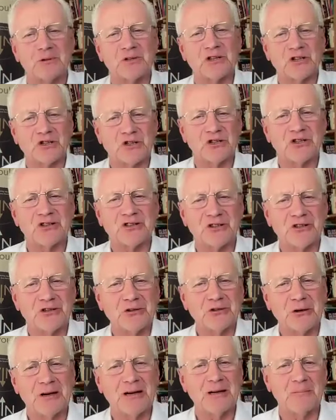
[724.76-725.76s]
in a position
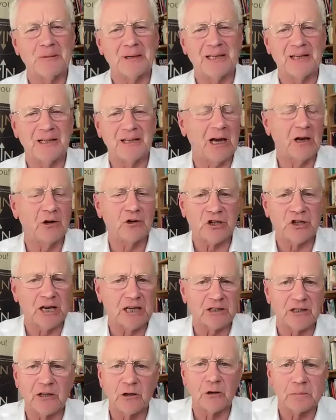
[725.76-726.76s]
to be
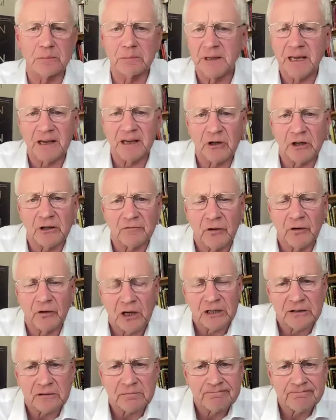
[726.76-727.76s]
negotiating or giving
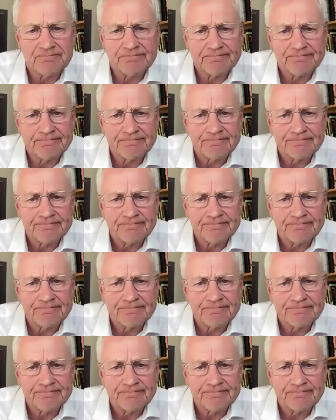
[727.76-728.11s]
advice.